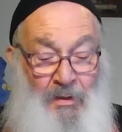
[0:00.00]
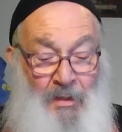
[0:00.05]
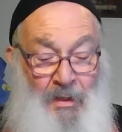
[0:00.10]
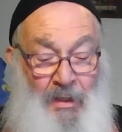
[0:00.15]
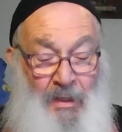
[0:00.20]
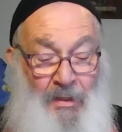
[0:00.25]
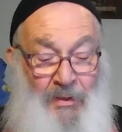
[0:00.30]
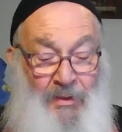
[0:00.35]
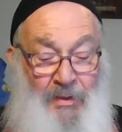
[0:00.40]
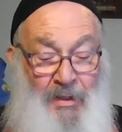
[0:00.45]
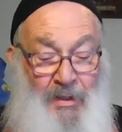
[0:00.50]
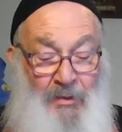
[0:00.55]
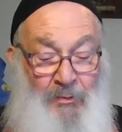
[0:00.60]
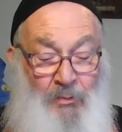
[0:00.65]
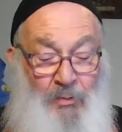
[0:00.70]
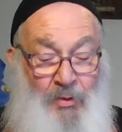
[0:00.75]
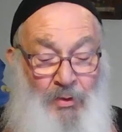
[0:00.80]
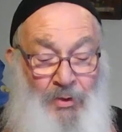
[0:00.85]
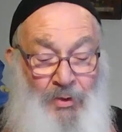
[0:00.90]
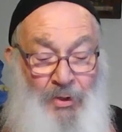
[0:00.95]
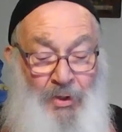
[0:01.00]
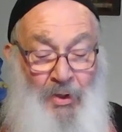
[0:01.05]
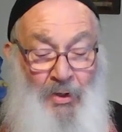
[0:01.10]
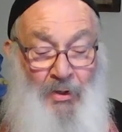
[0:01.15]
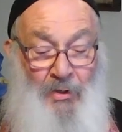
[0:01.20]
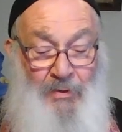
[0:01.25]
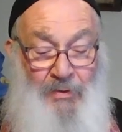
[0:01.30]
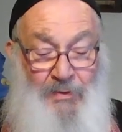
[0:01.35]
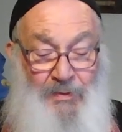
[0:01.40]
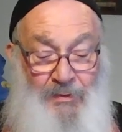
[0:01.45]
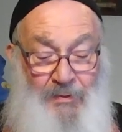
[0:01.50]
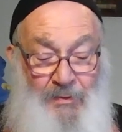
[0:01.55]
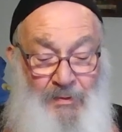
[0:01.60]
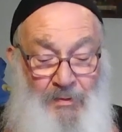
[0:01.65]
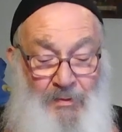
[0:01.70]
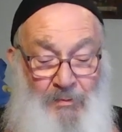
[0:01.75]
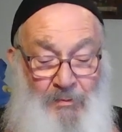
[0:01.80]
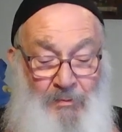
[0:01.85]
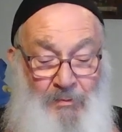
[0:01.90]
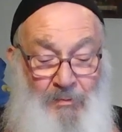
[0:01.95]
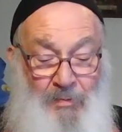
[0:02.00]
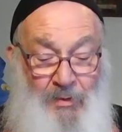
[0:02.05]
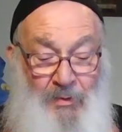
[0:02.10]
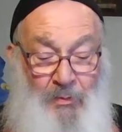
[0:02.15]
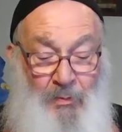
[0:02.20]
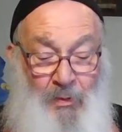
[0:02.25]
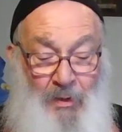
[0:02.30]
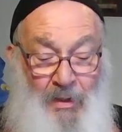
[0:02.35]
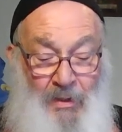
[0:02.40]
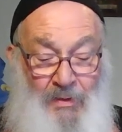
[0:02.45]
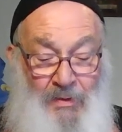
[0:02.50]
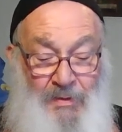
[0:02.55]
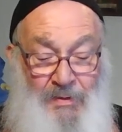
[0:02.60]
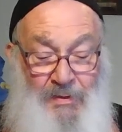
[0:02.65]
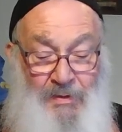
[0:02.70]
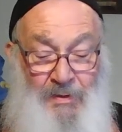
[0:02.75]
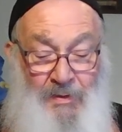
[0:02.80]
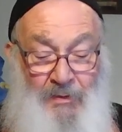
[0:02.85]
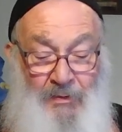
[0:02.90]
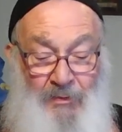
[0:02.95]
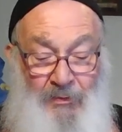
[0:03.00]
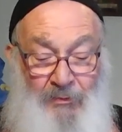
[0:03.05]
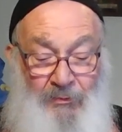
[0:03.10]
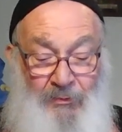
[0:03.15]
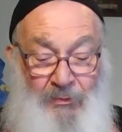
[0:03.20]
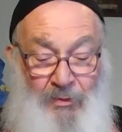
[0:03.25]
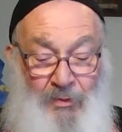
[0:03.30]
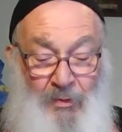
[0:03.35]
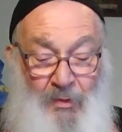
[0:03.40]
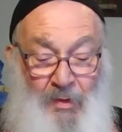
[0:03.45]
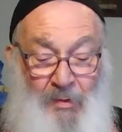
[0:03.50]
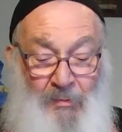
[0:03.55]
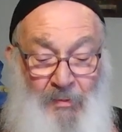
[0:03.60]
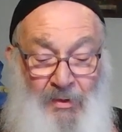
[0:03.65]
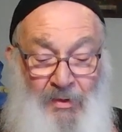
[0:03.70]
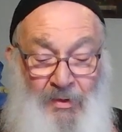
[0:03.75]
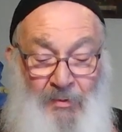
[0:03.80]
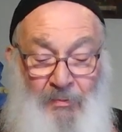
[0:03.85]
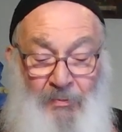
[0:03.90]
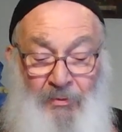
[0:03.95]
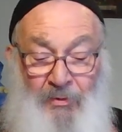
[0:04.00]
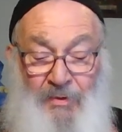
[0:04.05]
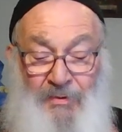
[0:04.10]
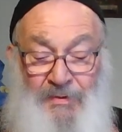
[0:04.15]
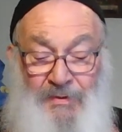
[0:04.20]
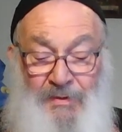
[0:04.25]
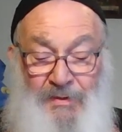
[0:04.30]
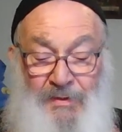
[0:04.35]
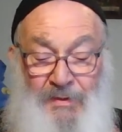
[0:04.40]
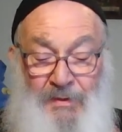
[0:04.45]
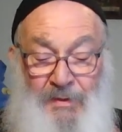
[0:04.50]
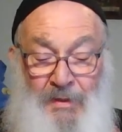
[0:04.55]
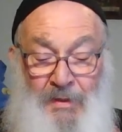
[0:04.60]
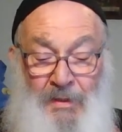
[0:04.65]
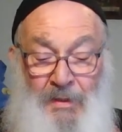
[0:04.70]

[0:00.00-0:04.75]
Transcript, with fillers: And he would not, but went and threw him into prison